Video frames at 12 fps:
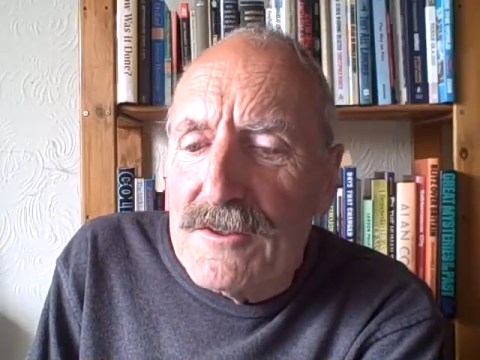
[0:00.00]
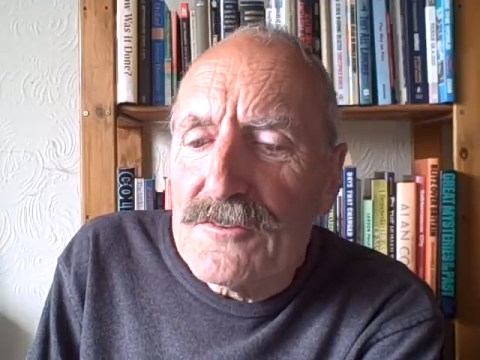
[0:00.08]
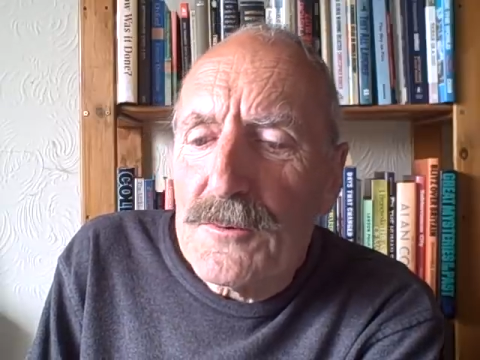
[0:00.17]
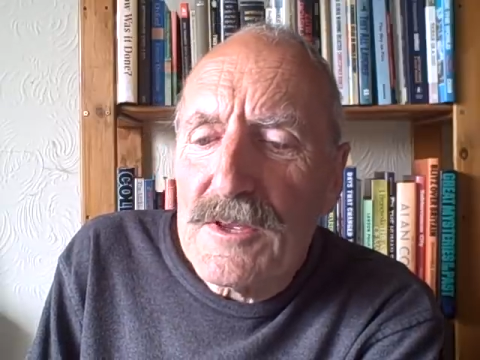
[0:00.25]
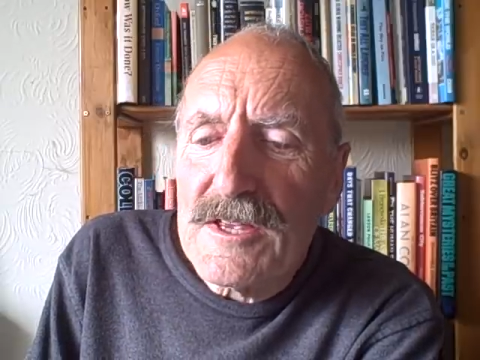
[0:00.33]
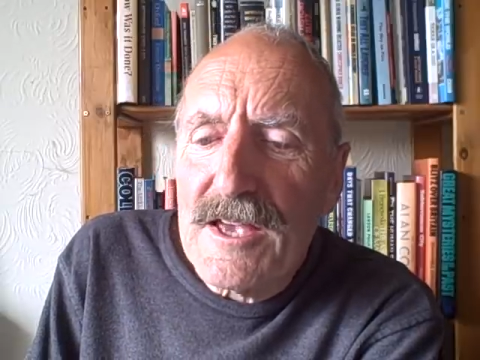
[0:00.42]

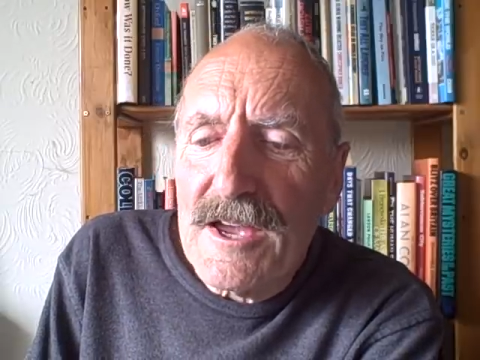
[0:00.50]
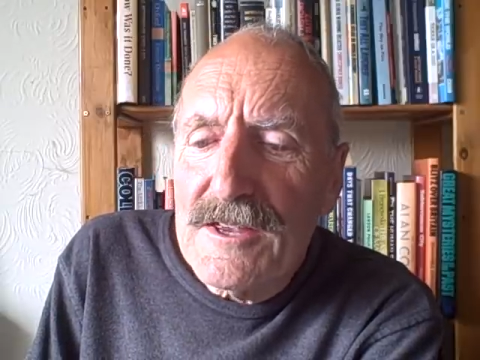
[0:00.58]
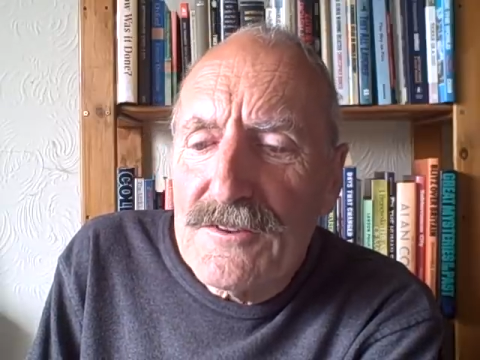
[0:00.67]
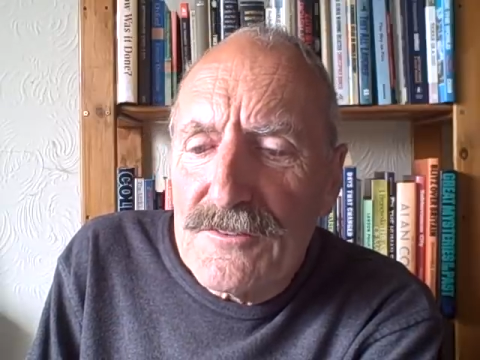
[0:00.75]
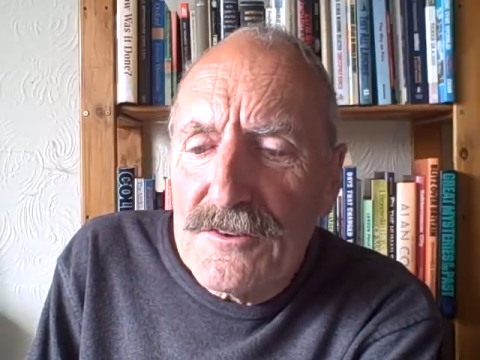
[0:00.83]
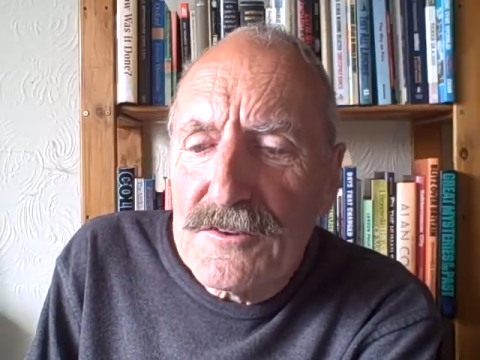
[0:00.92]
to
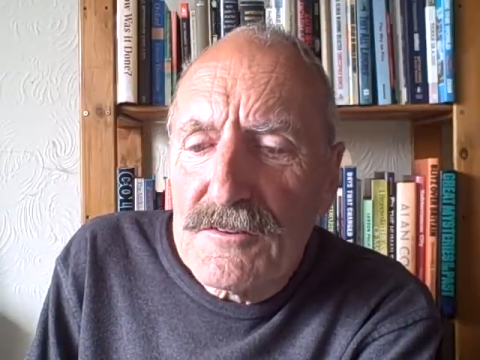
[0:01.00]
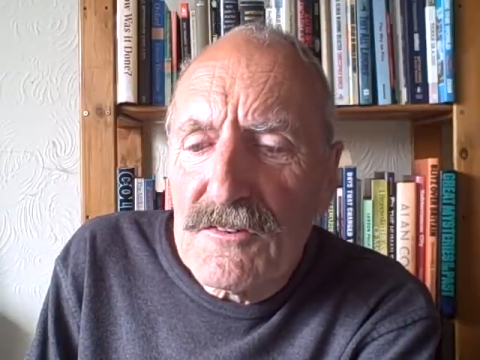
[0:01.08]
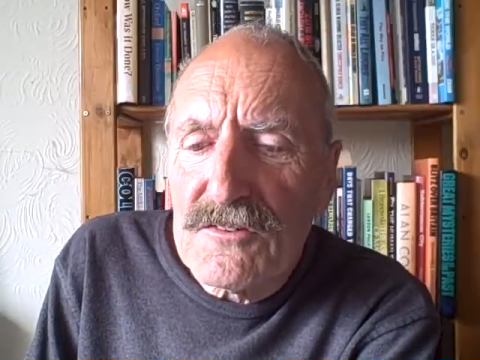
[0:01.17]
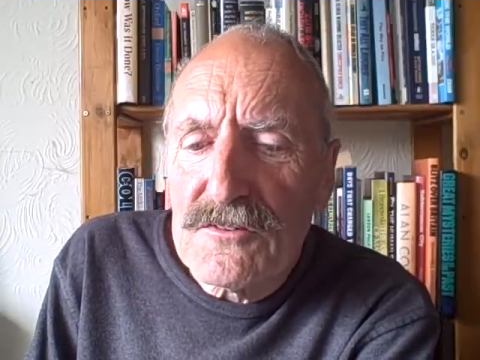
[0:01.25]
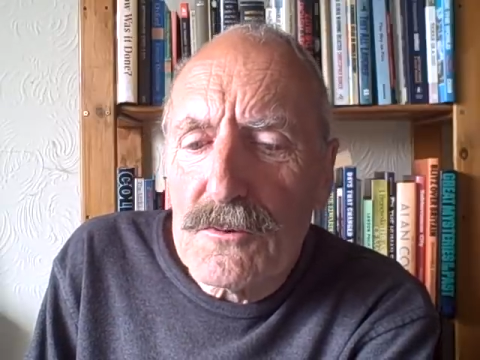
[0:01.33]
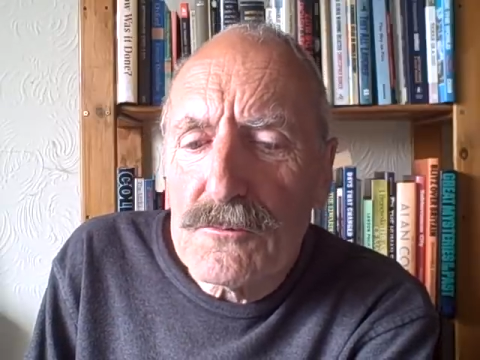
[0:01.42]
engage in the
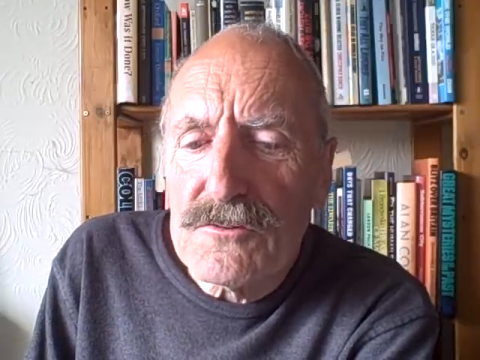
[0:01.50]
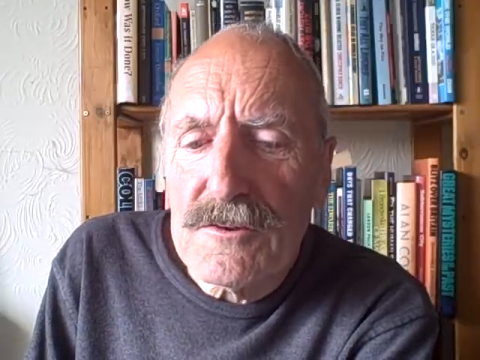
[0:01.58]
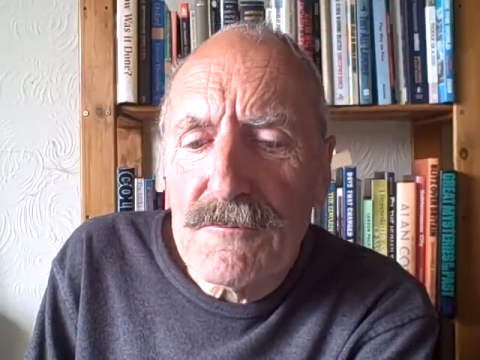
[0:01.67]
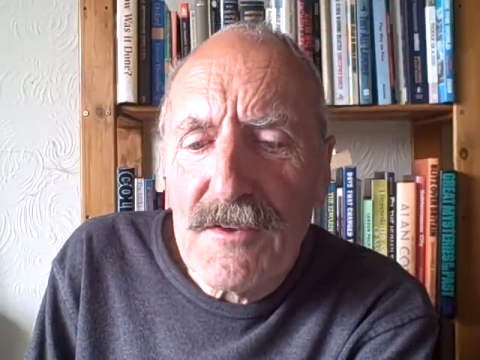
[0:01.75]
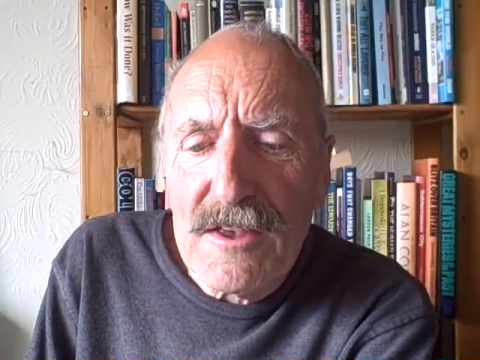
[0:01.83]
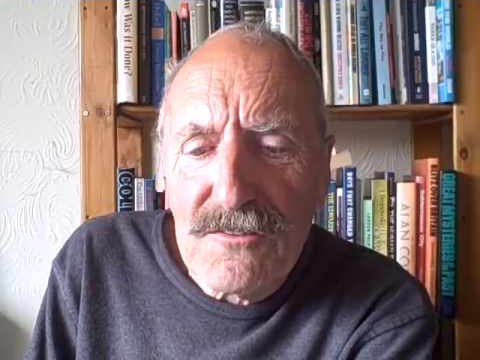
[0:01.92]
distortion
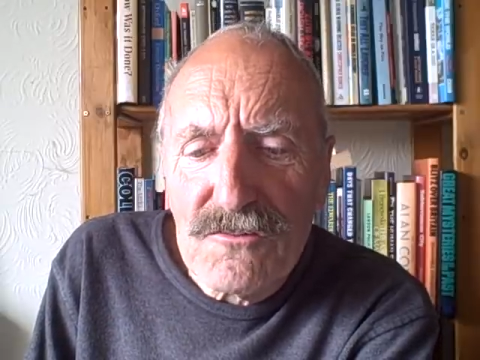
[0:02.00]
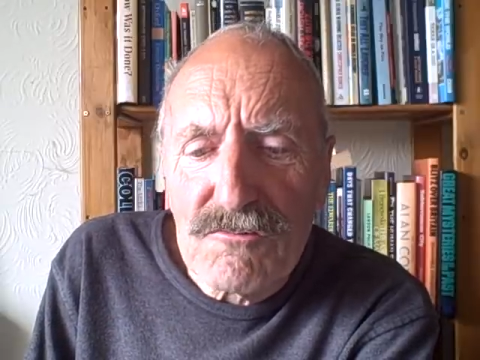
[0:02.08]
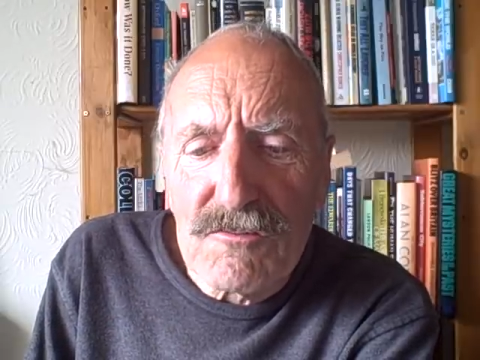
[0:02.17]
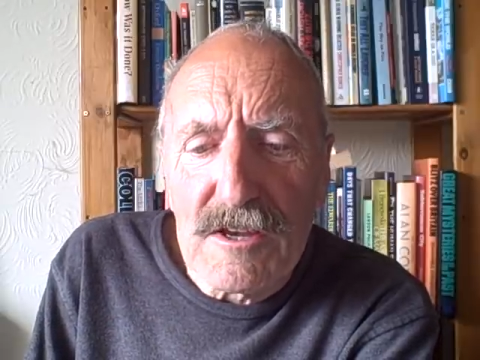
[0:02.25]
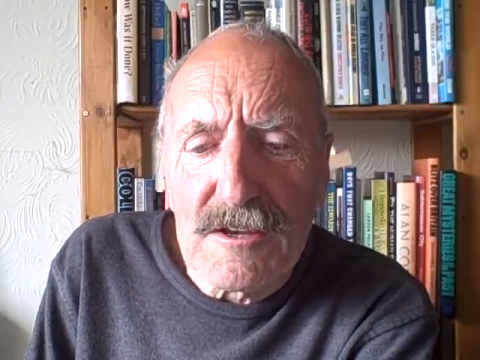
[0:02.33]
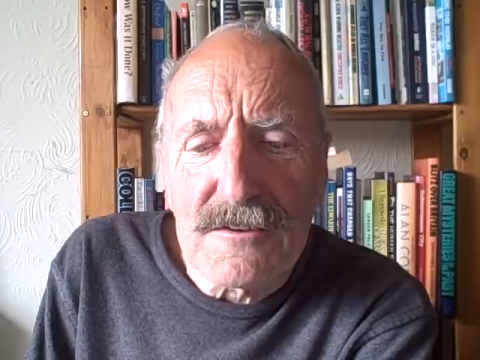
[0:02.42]
of
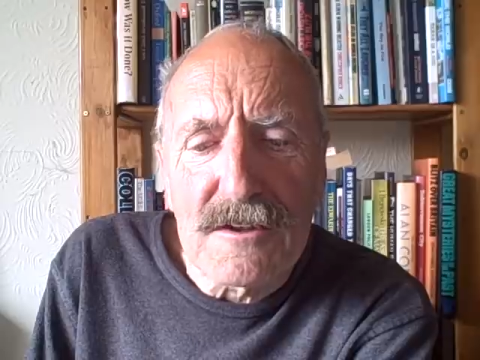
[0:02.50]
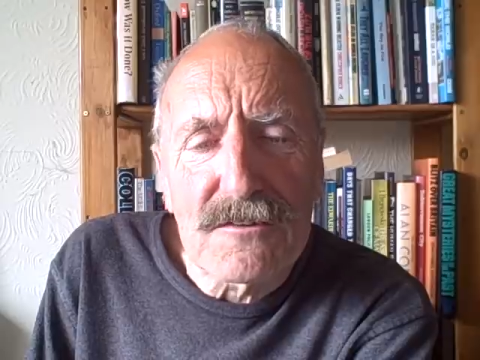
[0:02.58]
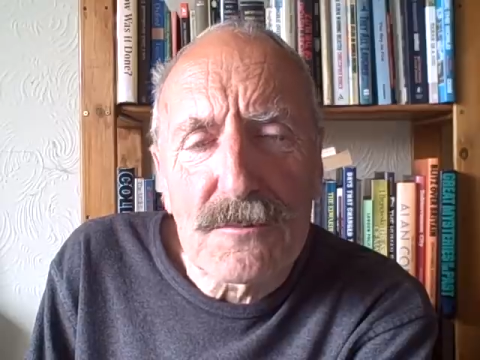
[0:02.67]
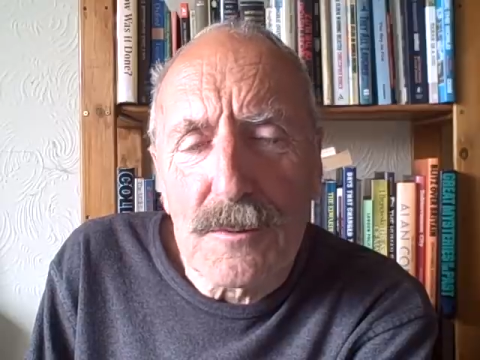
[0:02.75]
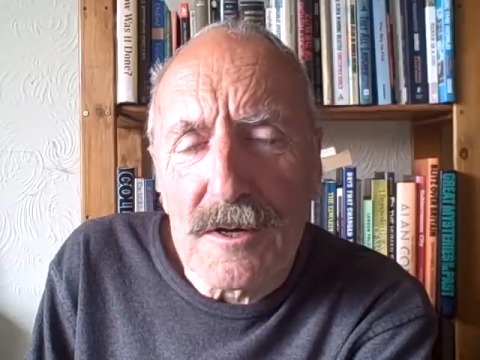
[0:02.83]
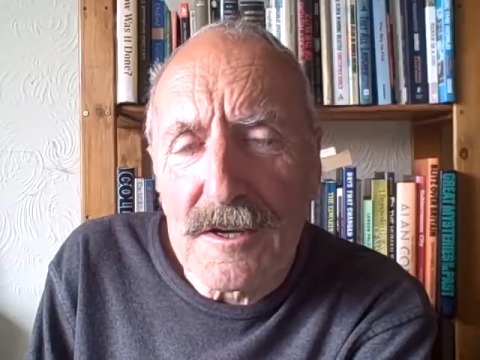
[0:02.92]
history in
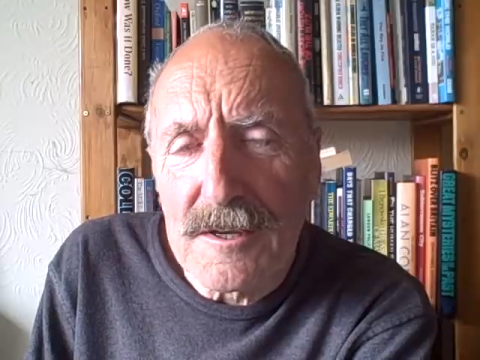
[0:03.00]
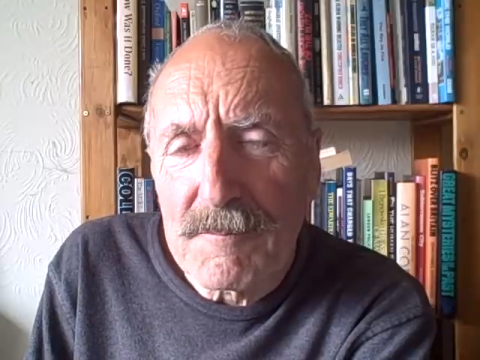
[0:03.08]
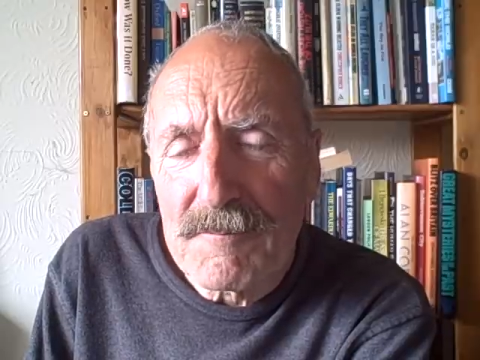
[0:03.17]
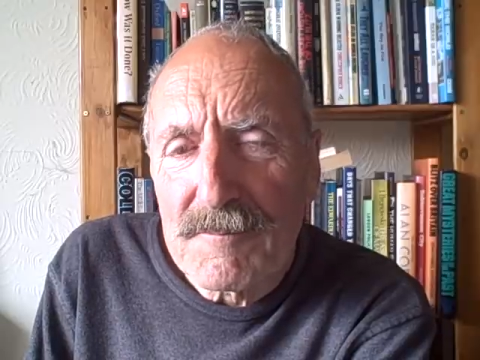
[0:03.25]
this way.